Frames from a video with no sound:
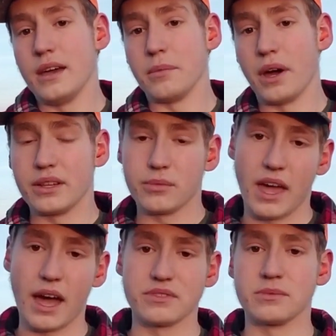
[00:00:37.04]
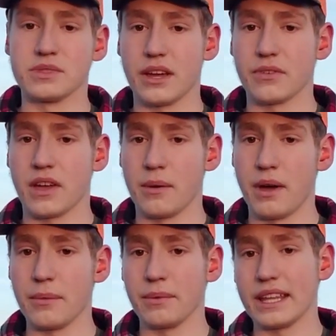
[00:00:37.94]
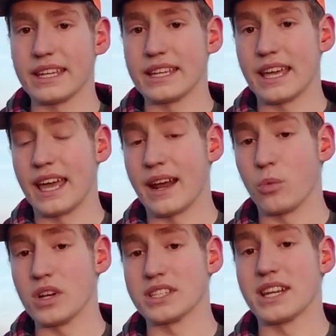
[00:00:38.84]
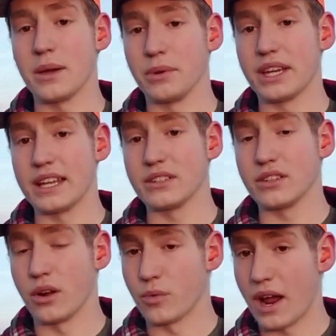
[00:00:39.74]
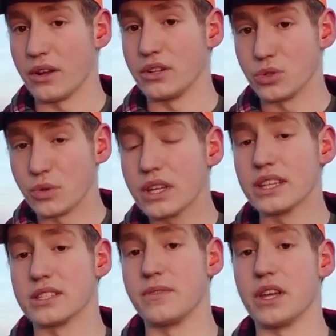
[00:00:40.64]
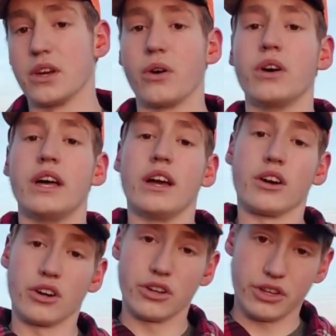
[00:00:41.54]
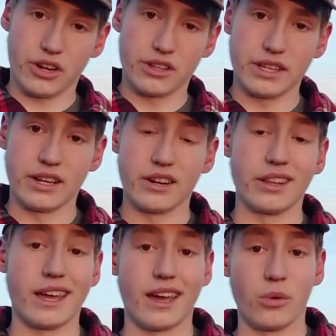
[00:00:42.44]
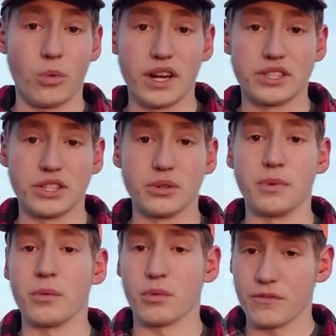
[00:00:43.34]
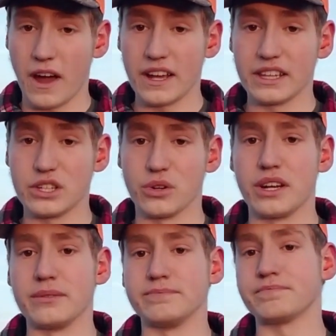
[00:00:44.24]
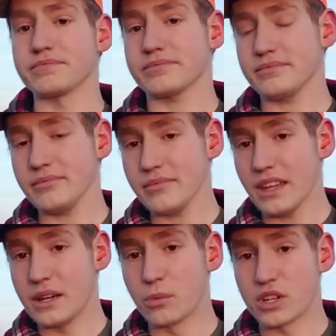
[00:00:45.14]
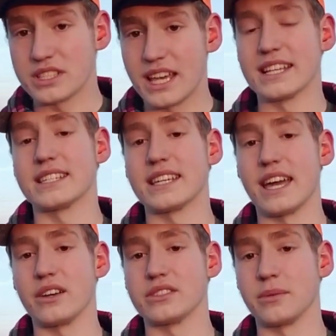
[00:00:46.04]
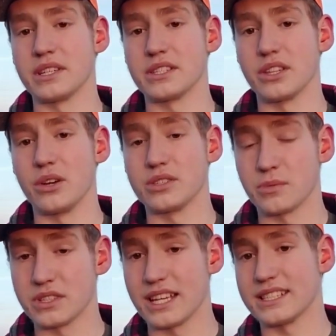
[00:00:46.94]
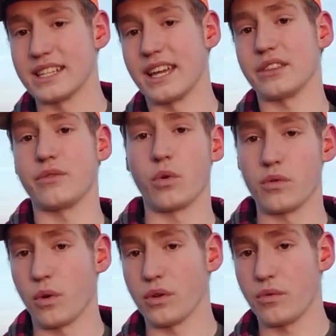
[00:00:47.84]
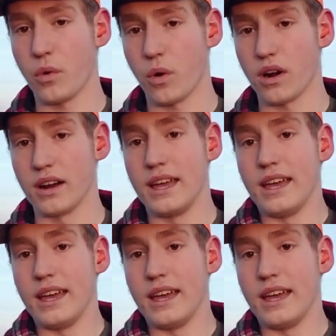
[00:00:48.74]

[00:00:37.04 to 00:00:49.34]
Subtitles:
But we have some stuff come up lately and I wasn't able to get around to doing this video earlier in the year like I wanted to, but we're finally doing it and we're testing out some of these loads and we're testing out the 444.